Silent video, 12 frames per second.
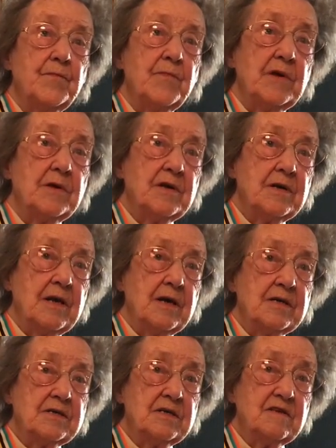and I
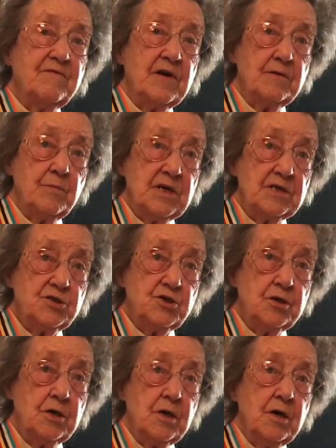like it very
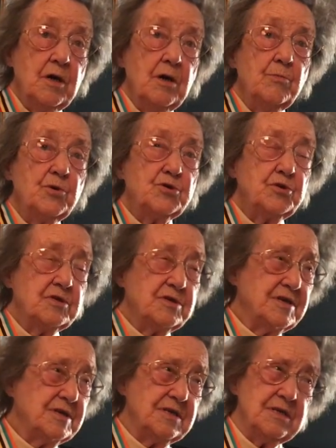much. But
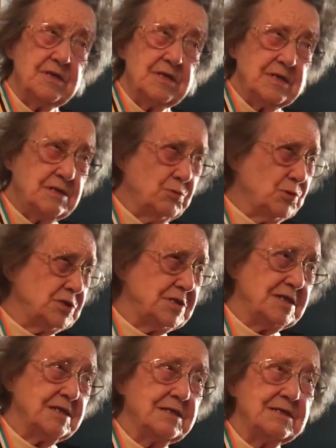it was
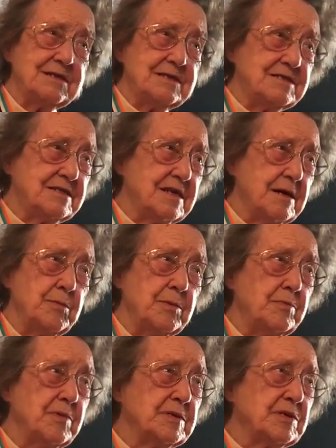little trouble
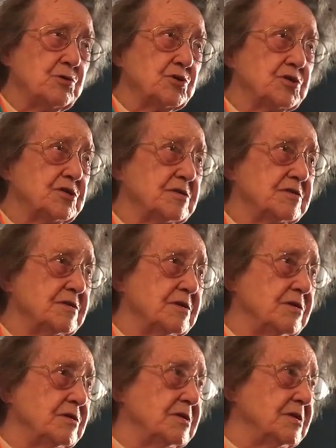because
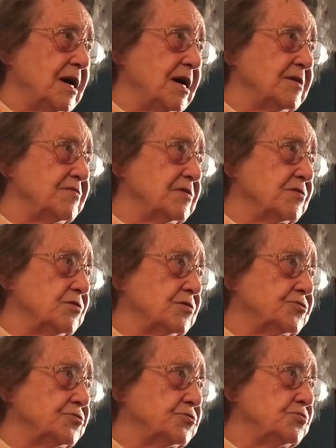I
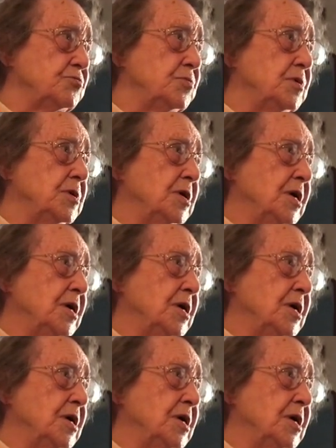got room